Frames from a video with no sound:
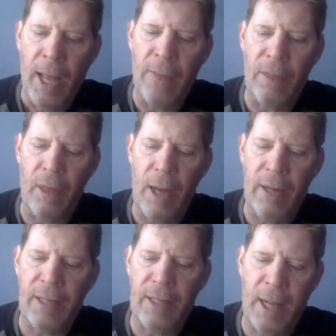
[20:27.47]
And the thought
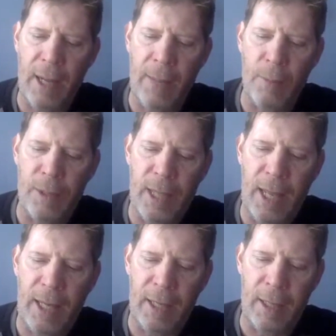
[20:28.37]
at the time was
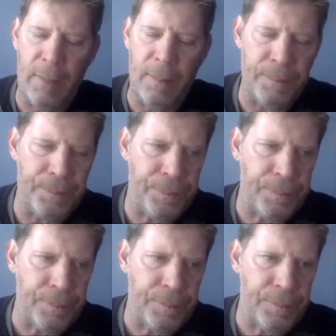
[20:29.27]
that um,
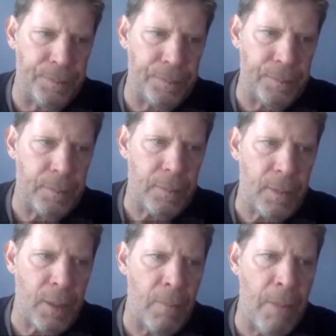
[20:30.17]

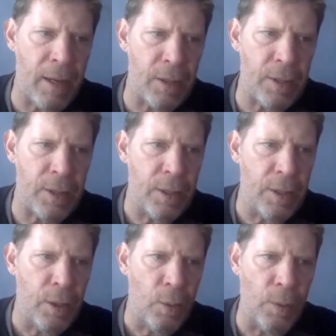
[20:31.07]
metals
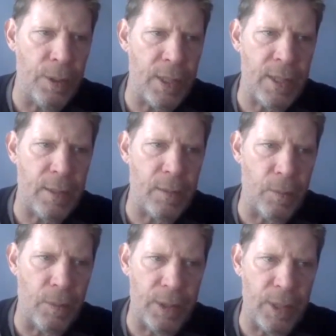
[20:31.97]
were just
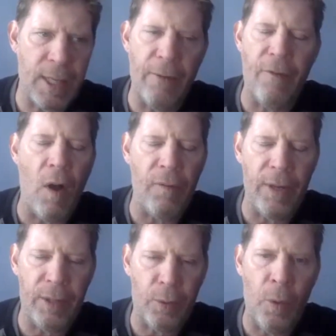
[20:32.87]
were just
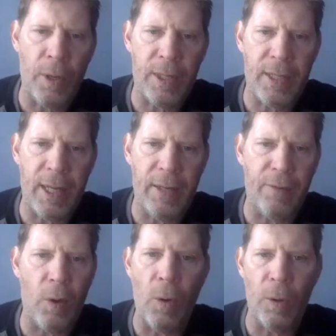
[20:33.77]
evolving toward a state
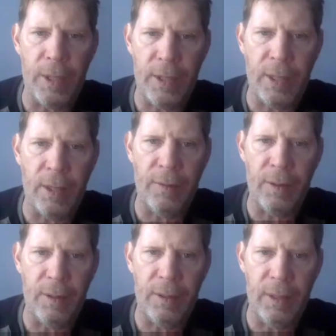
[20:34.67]
of gold and
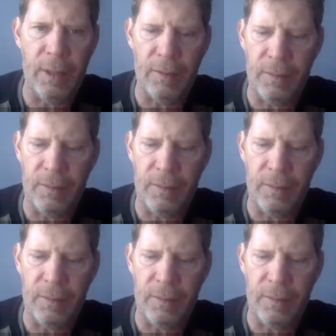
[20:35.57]
silver, and you know,